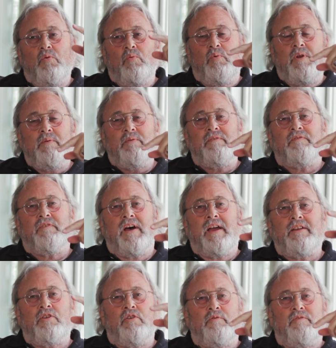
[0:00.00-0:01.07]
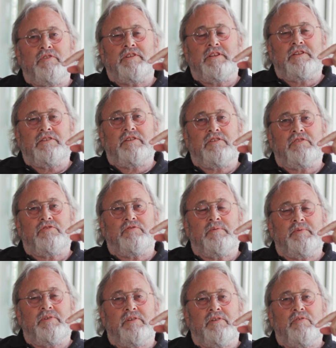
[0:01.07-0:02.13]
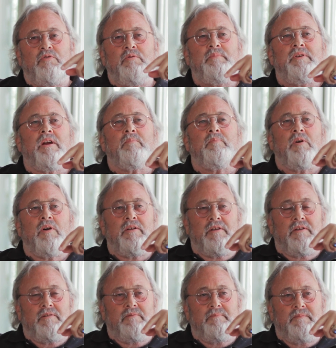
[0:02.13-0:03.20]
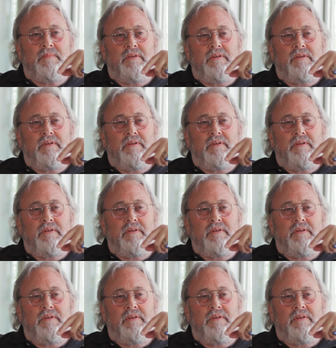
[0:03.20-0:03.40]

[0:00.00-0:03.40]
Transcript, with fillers: We would find an overseas distributor who would be our partner,